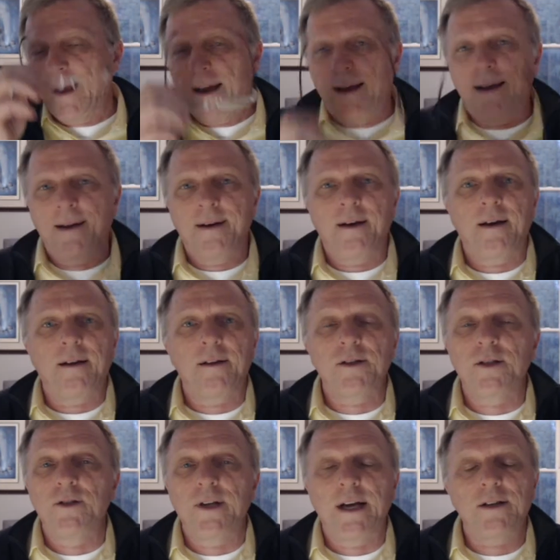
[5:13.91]
And
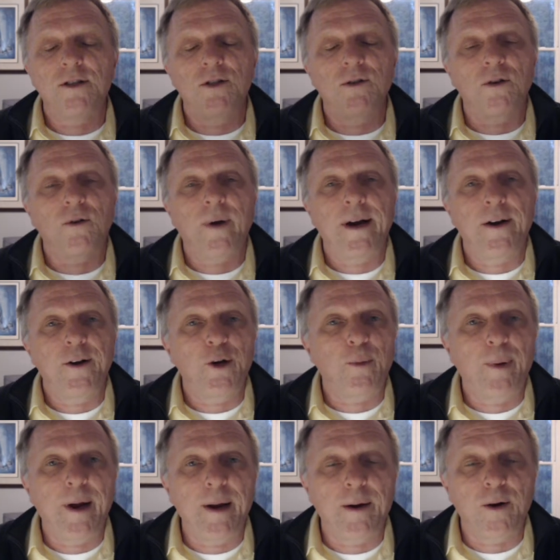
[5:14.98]
listen, you guys are doing great
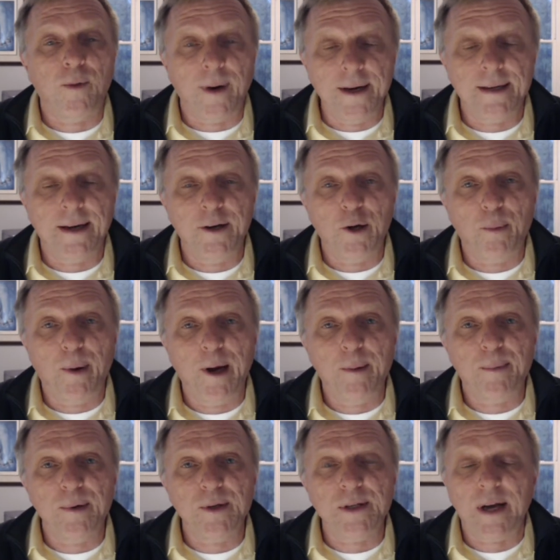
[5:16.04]
on your
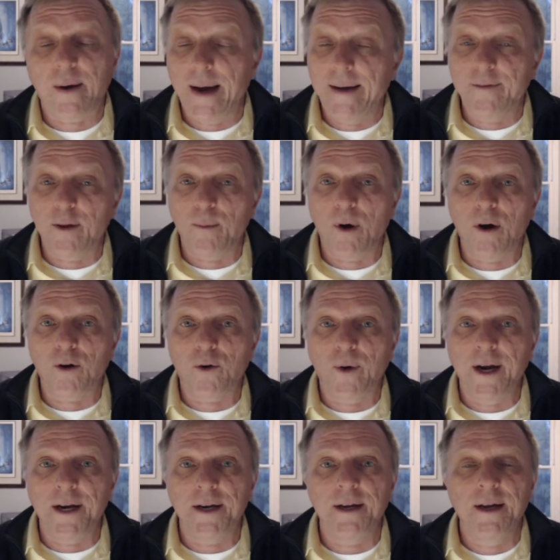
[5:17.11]
papers. I'll have them all
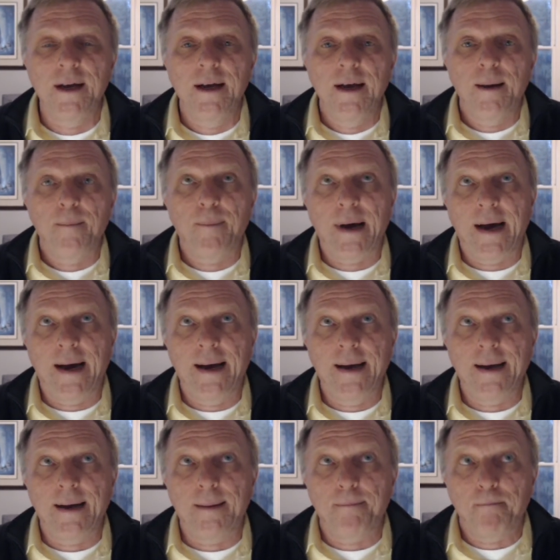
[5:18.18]
graded
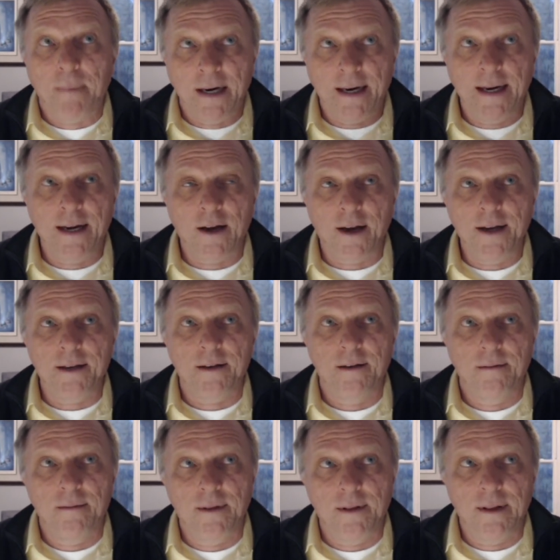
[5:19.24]
by Monday night.
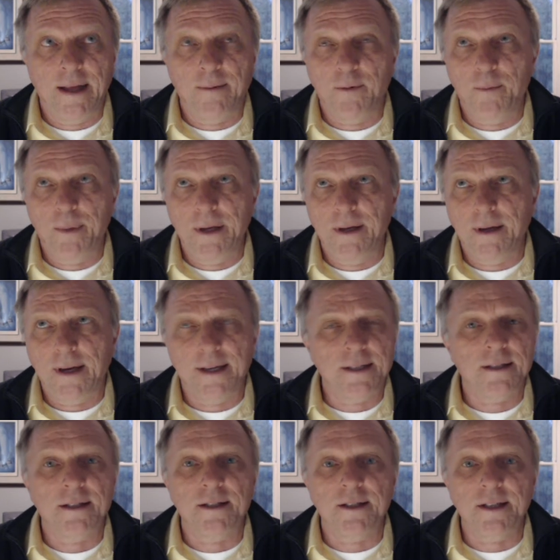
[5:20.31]
That would be, I guess,
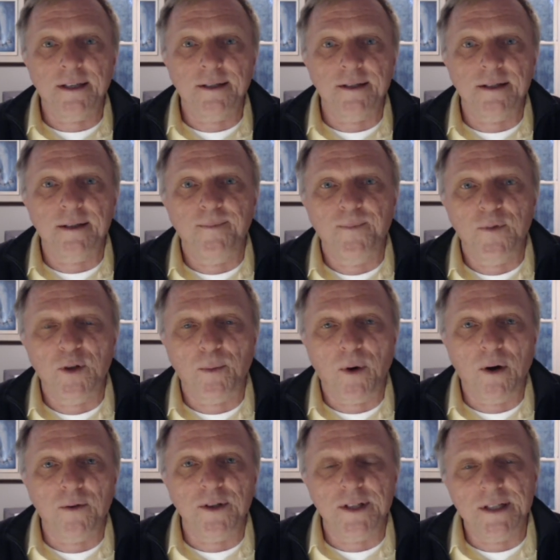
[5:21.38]
the 6th.
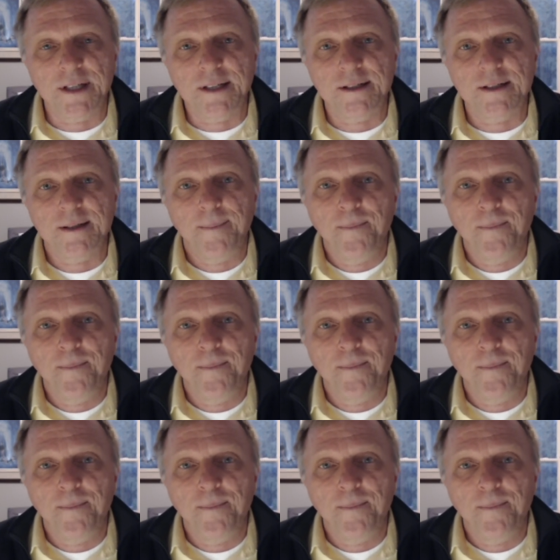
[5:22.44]
Tomorrow, the 6th.